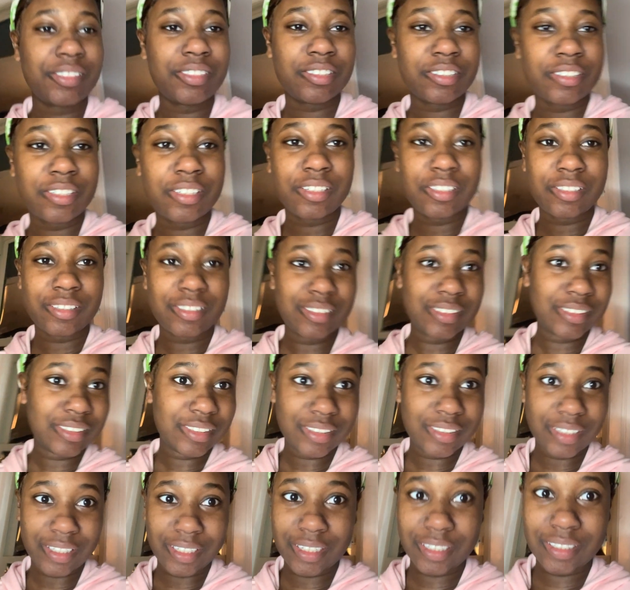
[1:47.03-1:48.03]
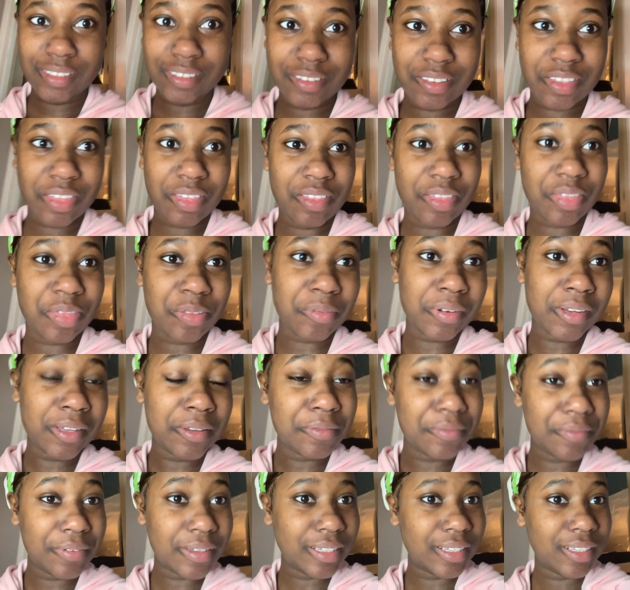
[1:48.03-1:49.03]
y'all, it's like
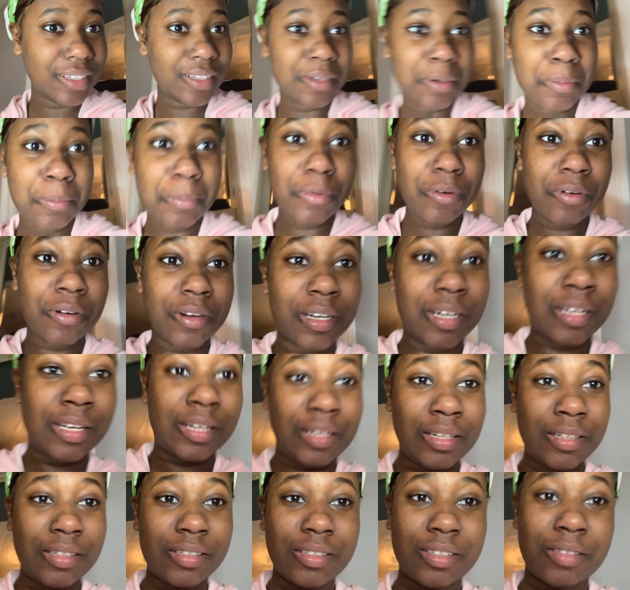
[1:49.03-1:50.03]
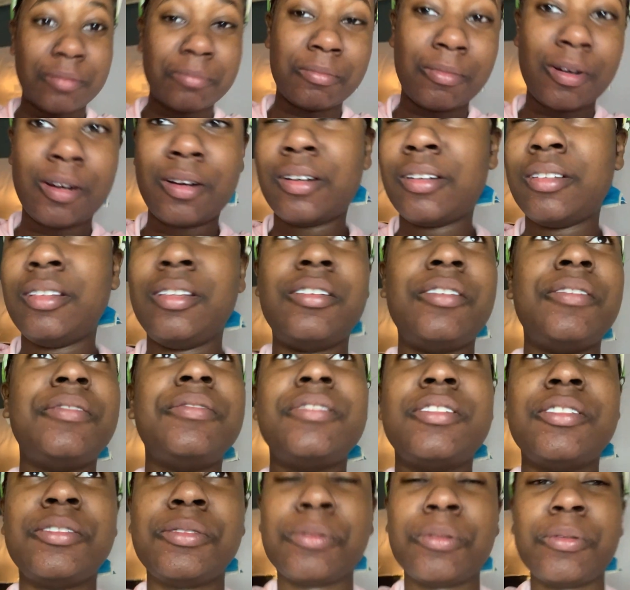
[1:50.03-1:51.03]
3.50 in the morning. My Lyft
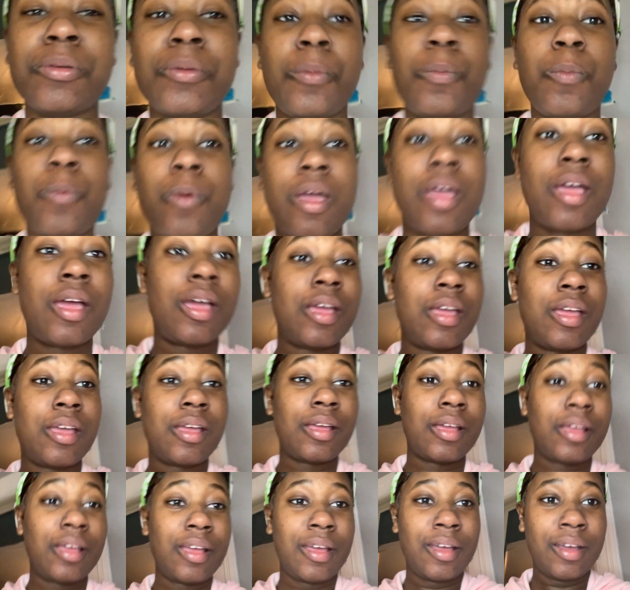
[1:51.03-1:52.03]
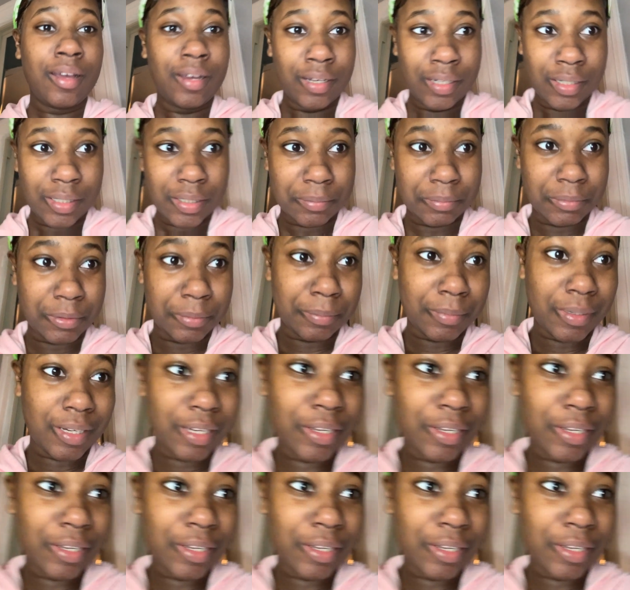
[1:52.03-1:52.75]
is on the way to my